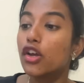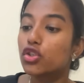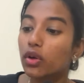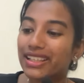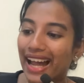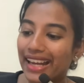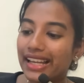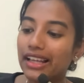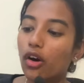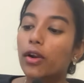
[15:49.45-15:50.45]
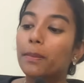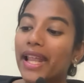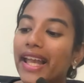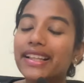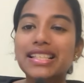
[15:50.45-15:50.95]
So riding or
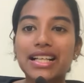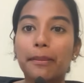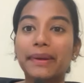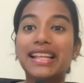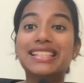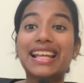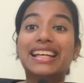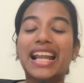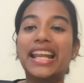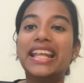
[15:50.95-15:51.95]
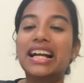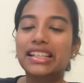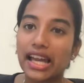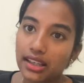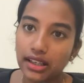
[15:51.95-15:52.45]
playing this company is like riding a
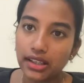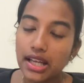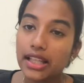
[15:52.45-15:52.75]
tiger.